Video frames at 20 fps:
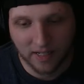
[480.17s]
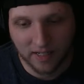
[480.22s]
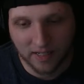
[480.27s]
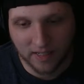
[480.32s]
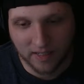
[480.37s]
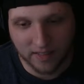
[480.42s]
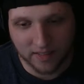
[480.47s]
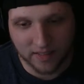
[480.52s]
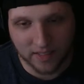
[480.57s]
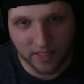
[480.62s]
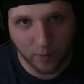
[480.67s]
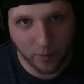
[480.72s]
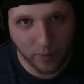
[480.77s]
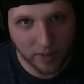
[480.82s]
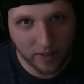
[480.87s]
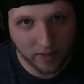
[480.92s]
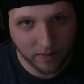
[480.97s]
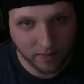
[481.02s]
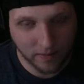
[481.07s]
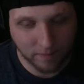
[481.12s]
It's like,
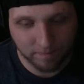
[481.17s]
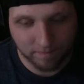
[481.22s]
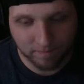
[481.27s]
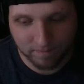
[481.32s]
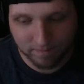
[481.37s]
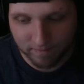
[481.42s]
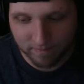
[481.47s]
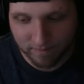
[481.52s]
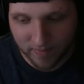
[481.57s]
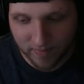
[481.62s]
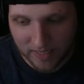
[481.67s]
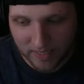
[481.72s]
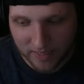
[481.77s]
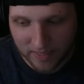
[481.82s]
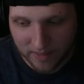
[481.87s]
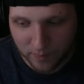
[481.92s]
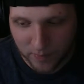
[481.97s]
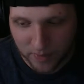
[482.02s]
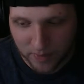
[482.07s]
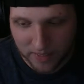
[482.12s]
well, I'm
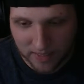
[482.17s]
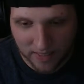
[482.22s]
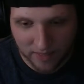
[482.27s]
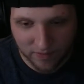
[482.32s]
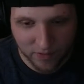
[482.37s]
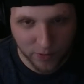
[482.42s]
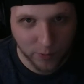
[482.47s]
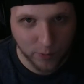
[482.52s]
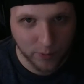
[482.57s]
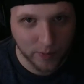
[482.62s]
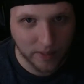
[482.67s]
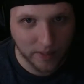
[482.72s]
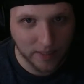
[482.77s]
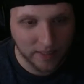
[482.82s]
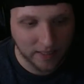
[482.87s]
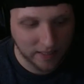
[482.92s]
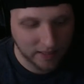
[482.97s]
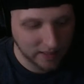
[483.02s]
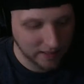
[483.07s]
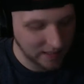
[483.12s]
going to have to
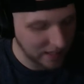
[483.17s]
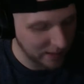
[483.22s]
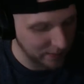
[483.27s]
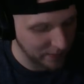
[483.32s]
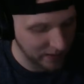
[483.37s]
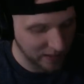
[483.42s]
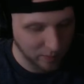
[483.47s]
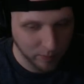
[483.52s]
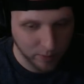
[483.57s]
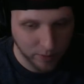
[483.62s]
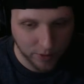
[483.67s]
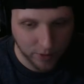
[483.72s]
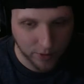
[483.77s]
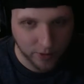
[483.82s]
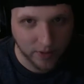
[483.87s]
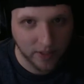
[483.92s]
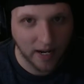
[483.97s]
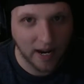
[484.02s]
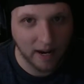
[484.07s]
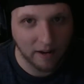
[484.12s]
clean out my computer
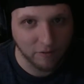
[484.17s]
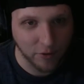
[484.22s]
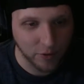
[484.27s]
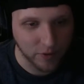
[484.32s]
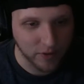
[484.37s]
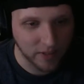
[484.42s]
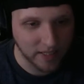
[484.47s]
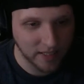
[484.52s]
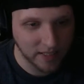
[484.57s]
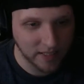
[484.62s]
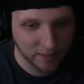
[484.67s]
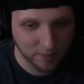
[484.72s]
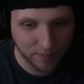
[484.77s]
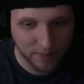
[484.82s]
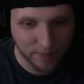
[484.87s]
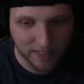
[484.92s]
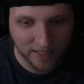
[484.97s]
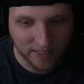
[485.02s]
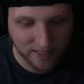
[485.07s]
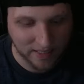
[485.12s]
after this
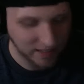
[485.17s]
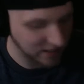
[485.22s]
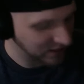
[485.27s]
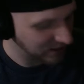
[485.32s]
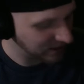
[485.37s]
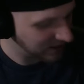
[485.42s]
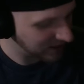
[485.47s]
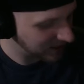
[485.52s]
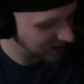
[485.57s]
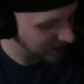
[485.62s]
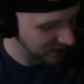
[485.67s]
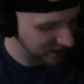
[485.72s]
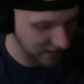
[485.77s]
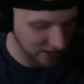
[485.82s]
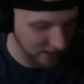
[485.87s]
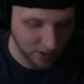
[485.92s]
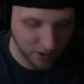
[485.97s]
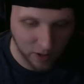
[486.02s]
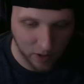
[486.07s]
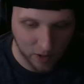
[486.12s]
because it's going to suck in
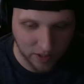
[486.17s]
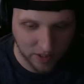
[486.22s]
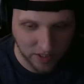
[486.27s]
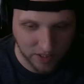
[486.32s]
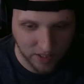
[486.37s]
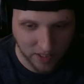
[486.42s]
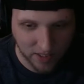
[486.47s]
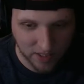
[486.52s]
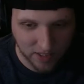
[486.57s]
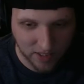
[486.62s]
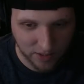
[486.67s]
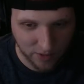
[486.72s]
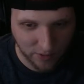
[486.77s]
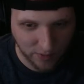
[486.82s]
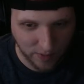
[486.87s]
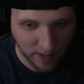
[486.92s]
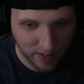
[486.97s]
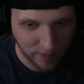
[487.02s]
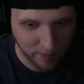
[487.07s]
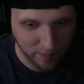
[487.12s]
all this dust. So I
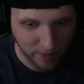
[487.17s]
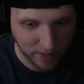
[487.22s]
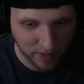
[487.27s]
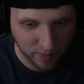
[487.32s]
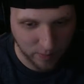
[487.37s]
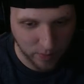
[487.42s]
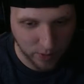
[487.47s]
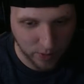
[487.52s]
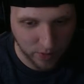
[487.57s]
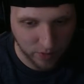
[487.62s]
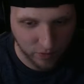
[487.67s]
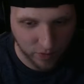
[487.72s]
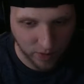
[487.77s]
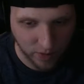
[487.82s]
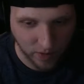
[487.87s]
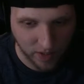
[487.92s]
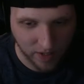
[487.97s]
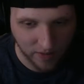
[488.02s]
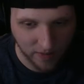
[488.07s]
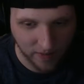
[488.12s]
had my computer off for a lot
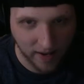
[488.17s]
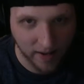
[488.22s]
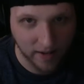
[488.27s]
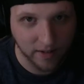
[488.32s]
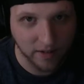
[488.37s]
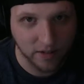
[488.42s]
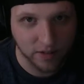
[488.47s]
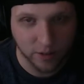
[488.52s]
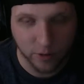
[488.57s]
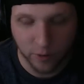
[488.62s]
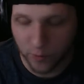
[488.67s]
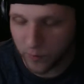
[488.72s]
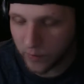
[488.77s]
of that too.